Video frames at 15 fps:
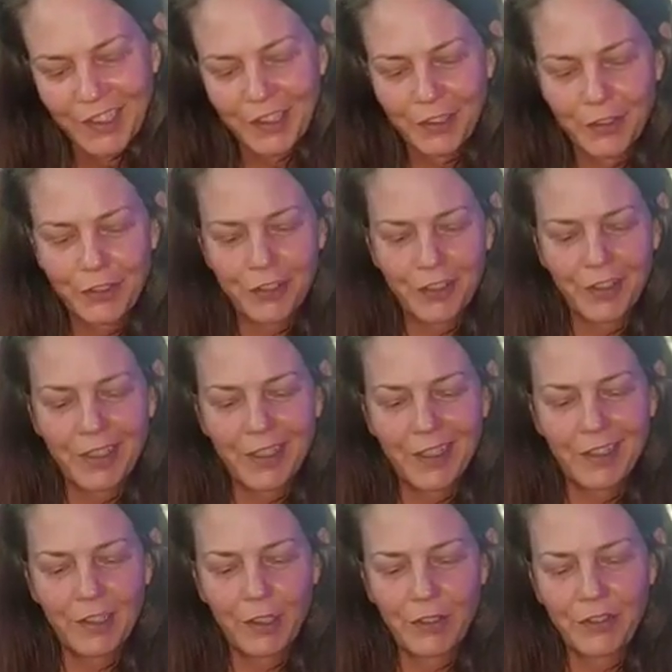Until
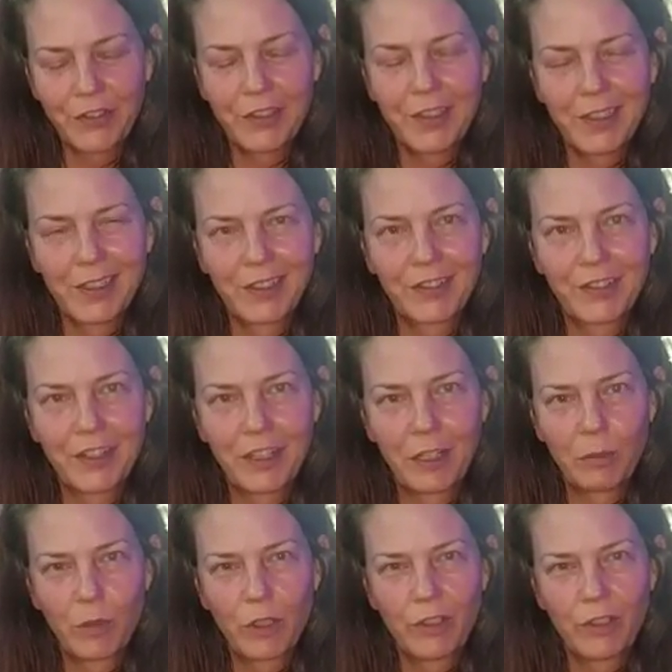then, I'll see you next time.